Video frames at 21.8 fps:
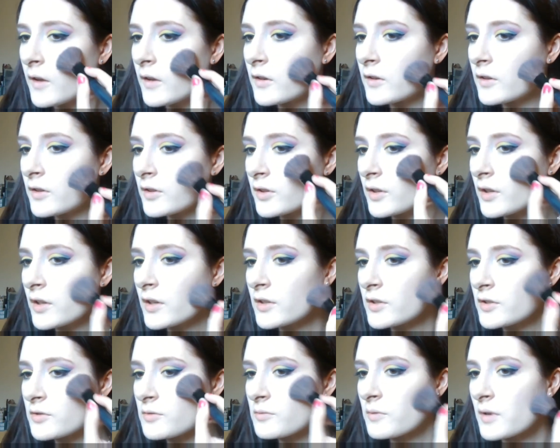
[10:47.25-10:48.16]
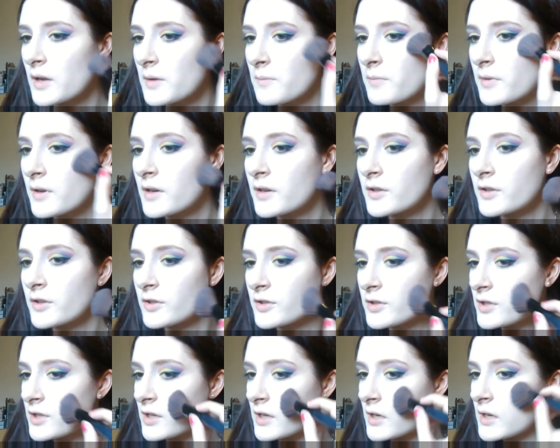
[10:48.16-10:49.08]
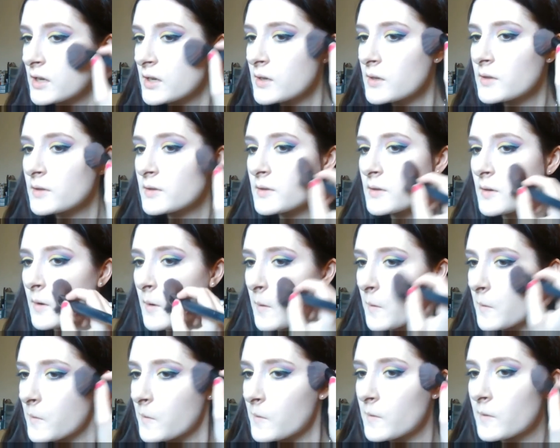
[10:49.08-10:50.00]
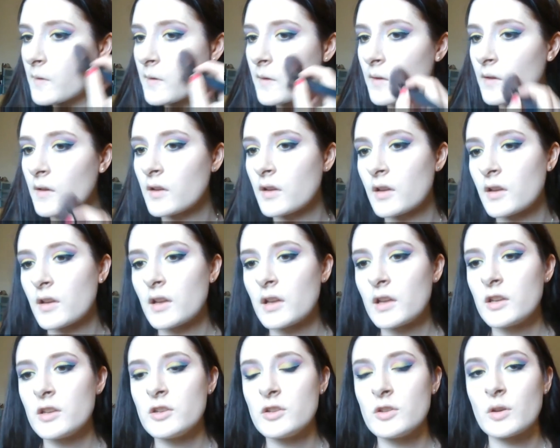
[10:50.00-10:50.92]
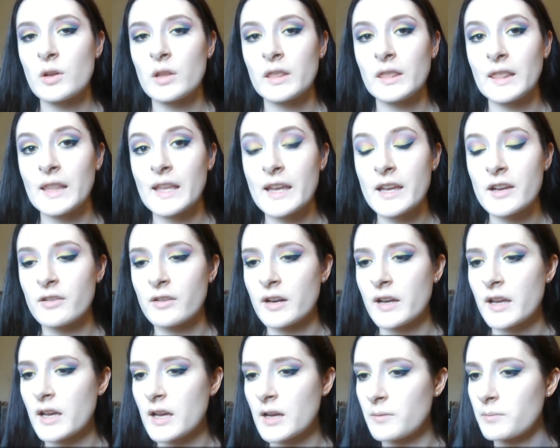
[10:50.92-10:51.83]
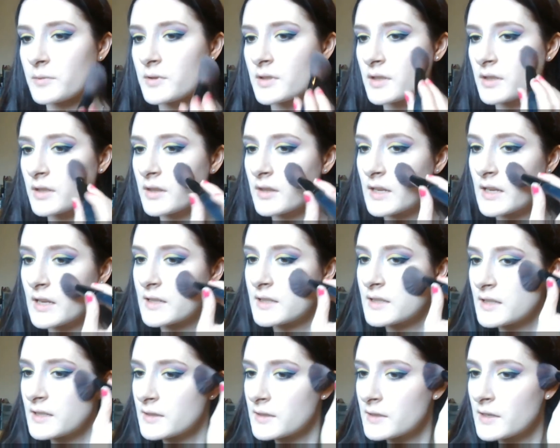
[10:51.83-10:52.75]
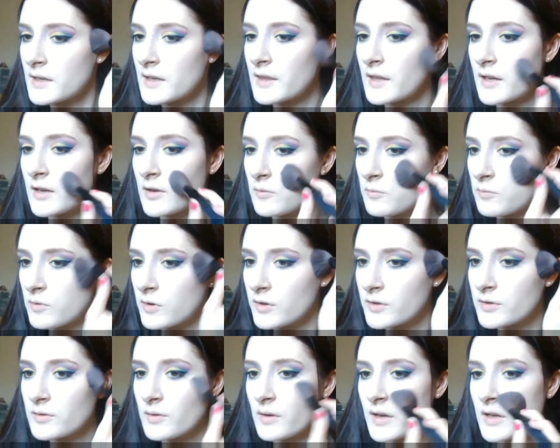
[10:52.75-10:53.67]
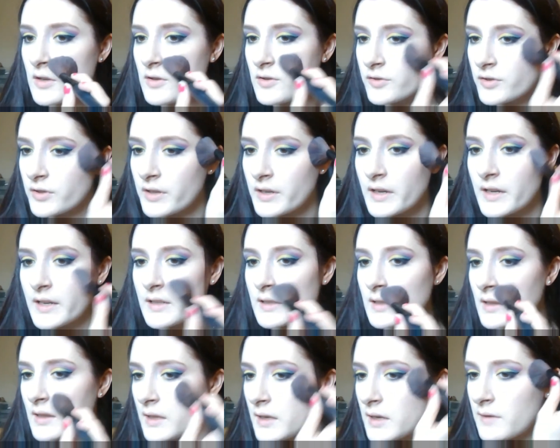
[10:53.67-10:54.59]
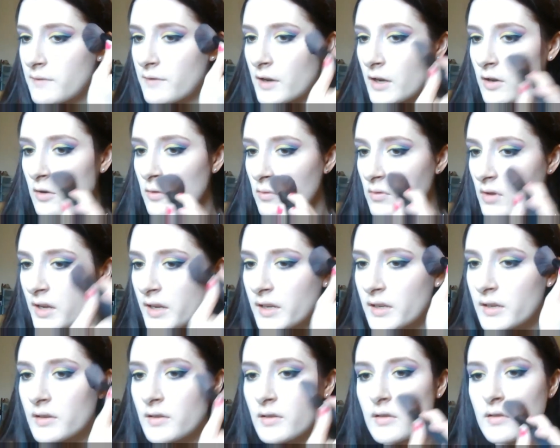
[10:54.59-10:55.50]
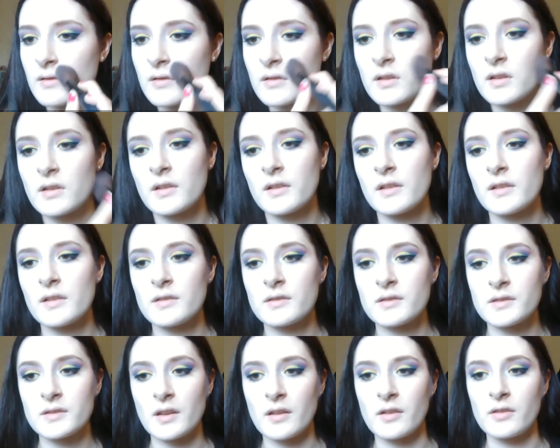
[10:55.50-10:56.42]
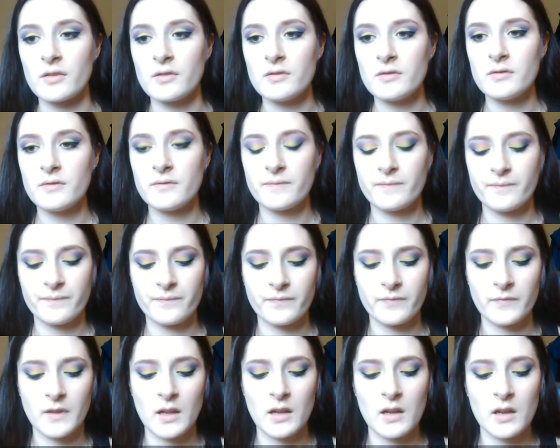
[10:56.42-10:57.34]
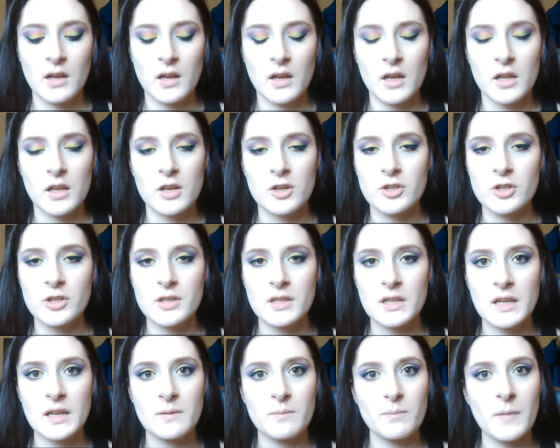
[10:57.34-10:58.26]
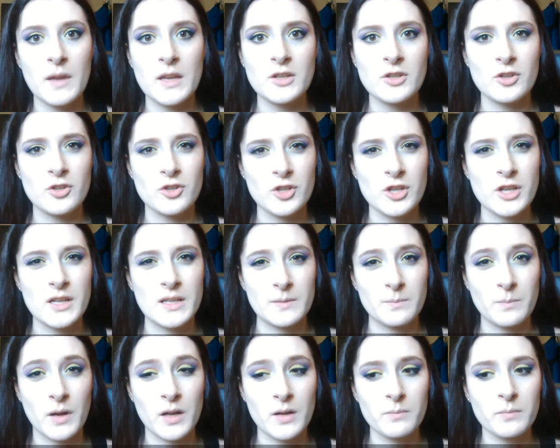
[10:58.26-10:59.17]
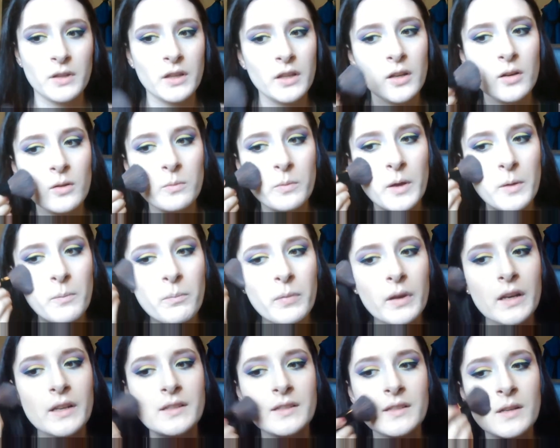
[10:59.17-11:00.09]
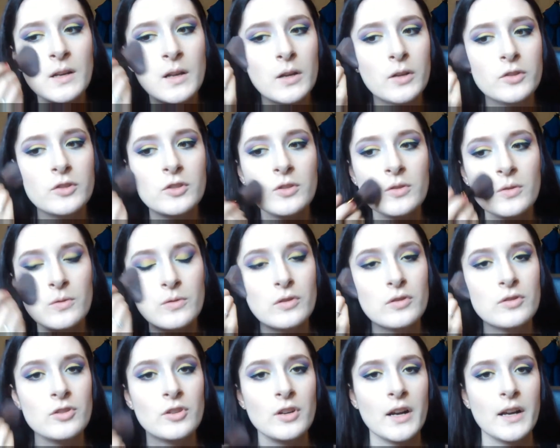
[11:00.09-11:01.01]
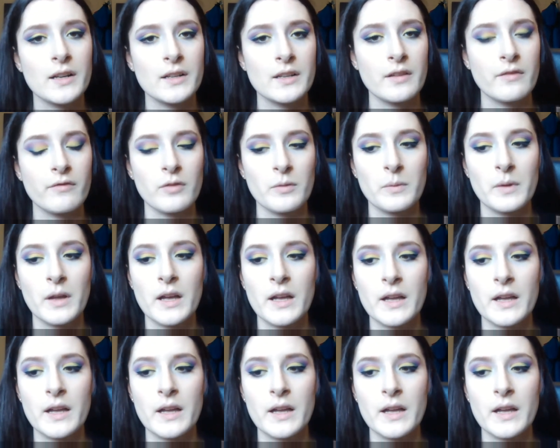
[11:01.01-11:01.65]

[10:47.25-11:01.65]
you just kind of swipe it on your cheeks, you can layer it up to the intensity that you want. So I usually like to leave it quite subtle, and it just makes your cheeks pop a little bit, but it's not too distracting from the